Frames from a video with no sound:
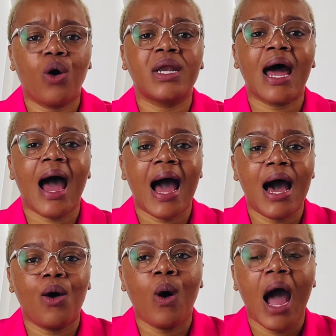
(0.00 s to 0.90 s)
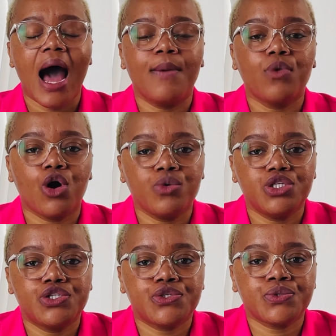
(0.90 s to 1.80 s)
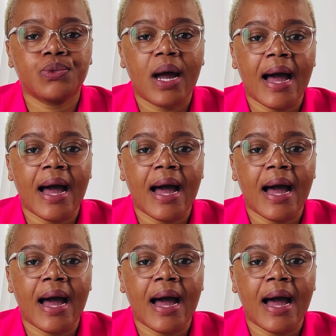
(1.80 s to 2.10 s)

on how I'm going to